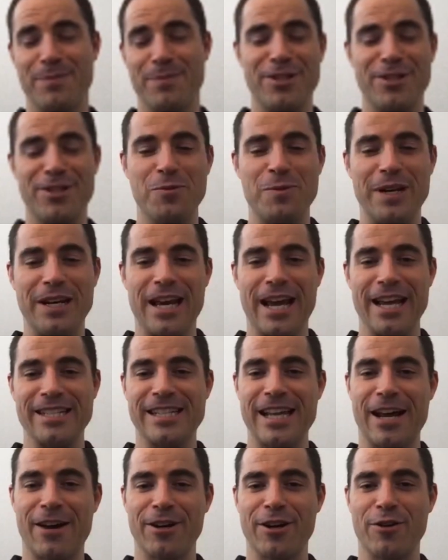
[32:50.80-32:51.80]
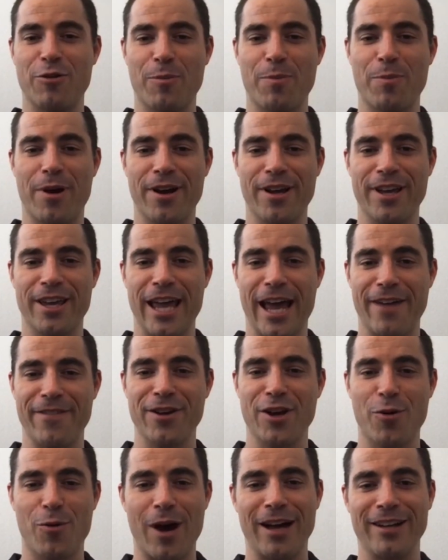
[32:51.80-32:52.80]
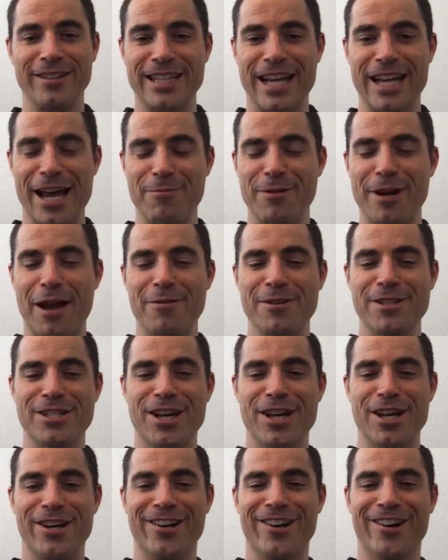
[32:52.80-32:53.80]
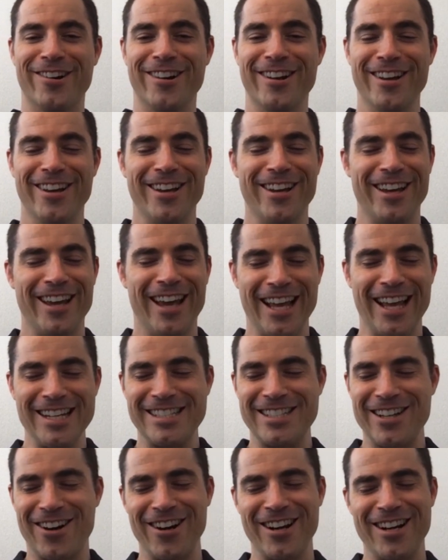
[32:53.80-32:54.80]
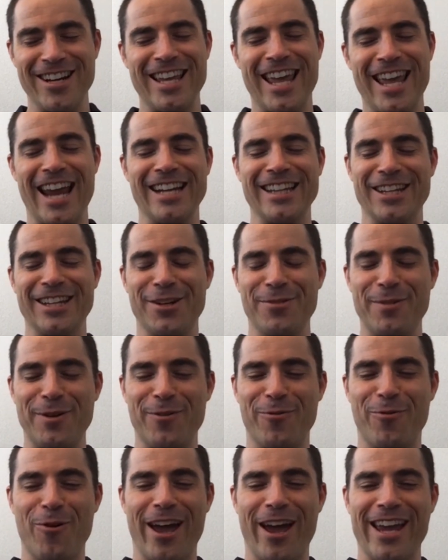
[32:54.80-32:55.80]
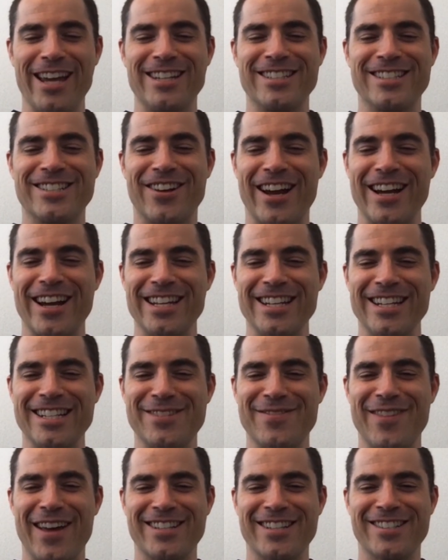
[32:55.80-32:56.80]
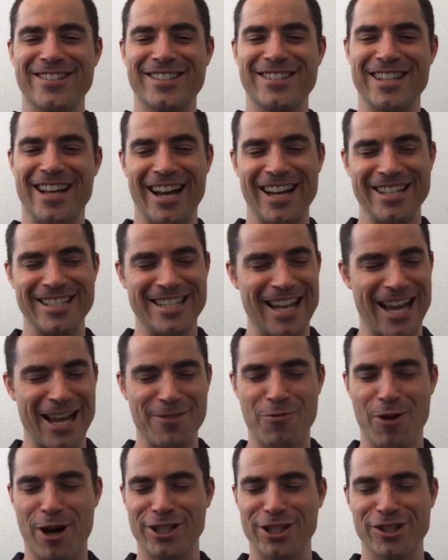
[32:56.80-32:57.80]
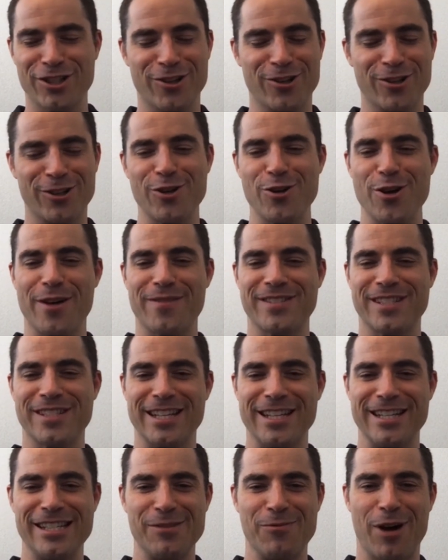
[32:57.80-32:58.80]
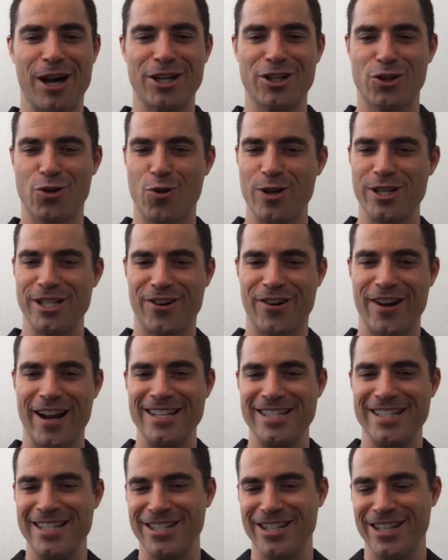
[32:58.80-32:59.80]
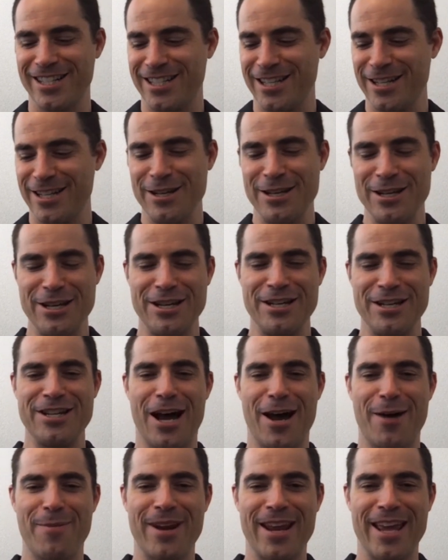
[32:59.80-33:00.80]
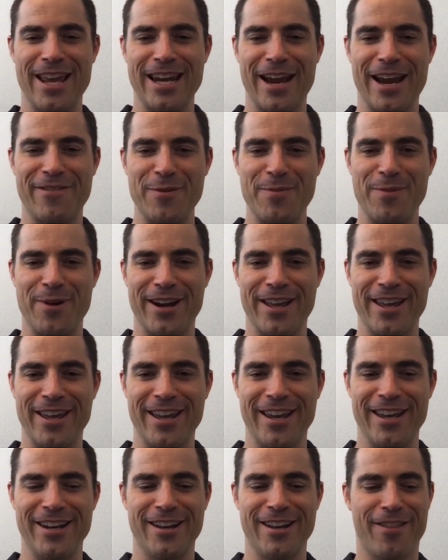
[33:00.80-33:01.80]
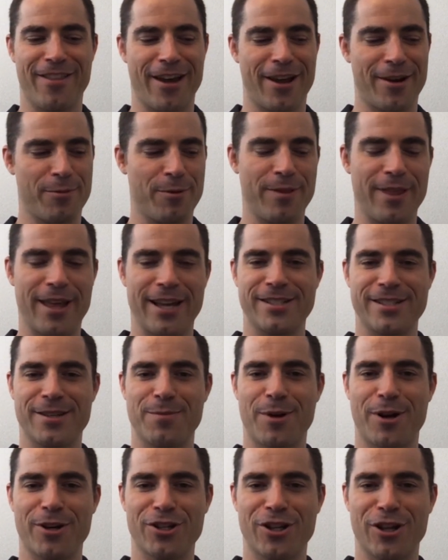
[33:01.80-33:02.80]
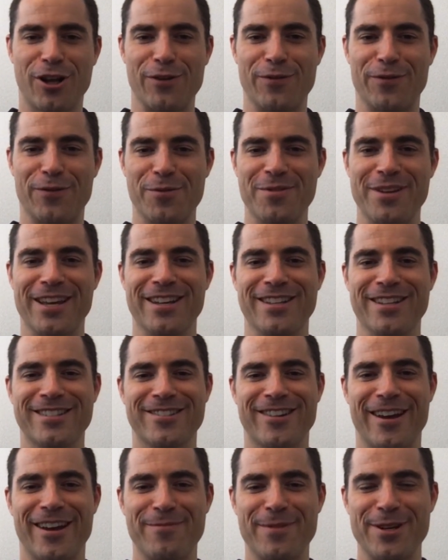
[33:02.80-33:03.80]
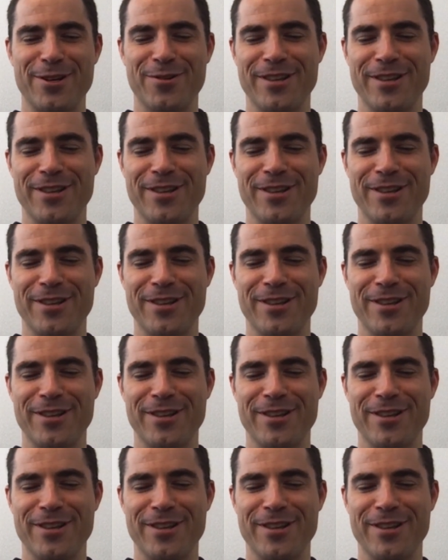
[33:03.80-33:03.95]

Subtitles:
too many nights out in Roppongi having a wild time when I was younger and started to gain a little bit of weight, so I needed some exercise. And I had watched the early UFCs and watched Royce Gracie just dominate everybody and thought, well, that's the martial art for me. So I've been doing